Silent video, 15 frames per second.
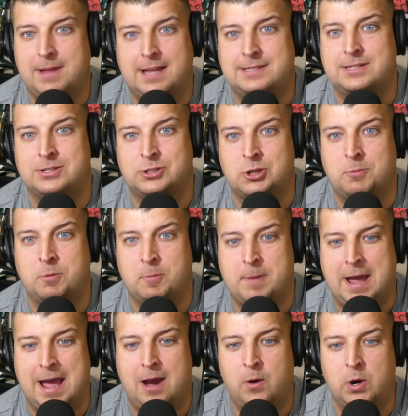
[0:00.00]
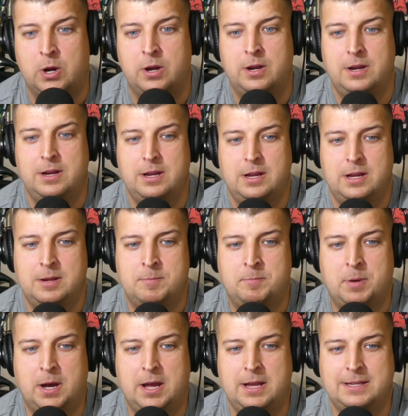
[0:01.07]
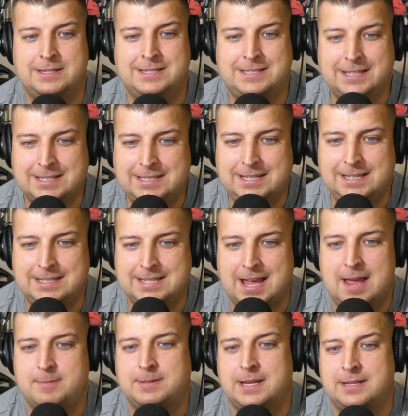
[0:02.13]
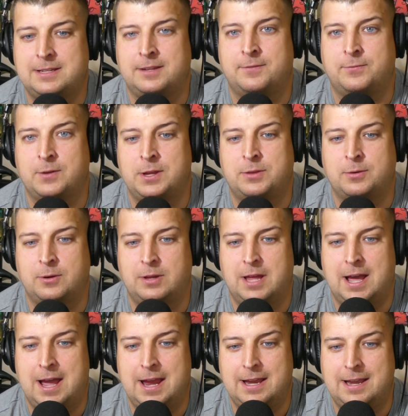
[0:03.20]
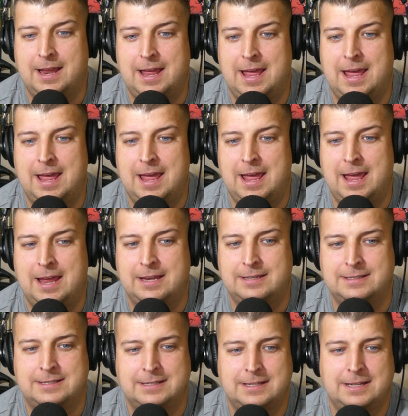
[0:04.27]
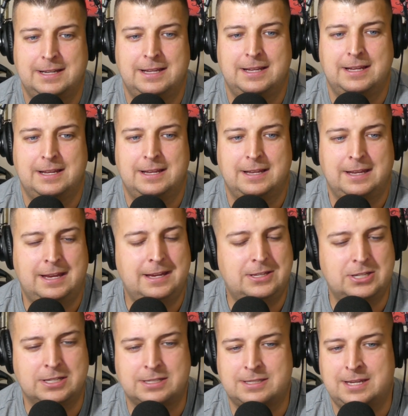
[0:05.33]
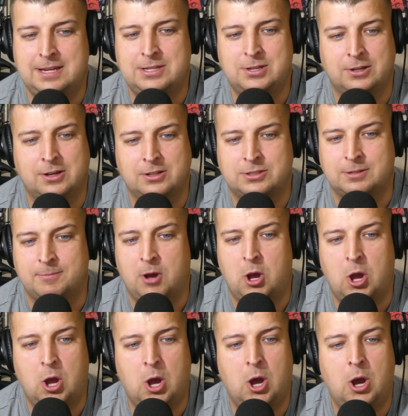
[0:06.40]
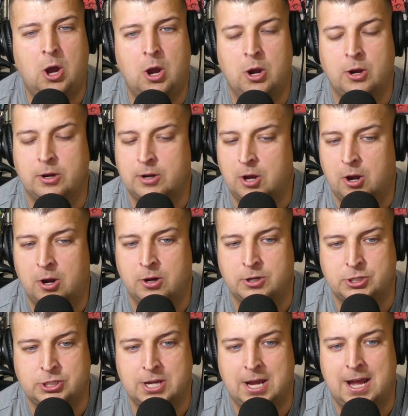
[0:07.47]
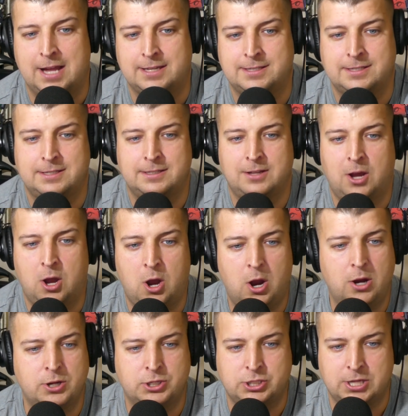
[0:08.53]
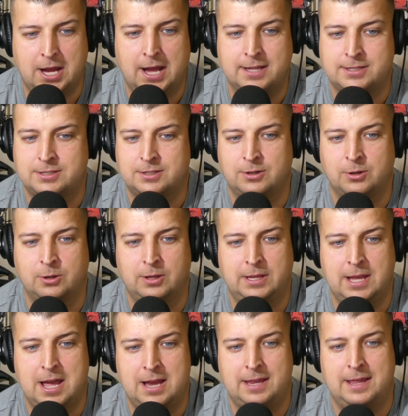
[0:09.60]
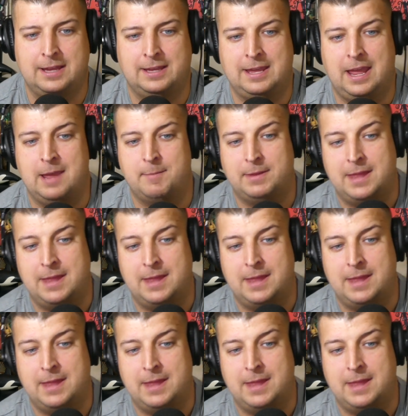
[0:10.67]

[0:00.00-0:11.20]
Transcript: That's his superpower. But 16 times getting to the free throw line, and he just he took some hard, hard shots, hard shots early on in that game.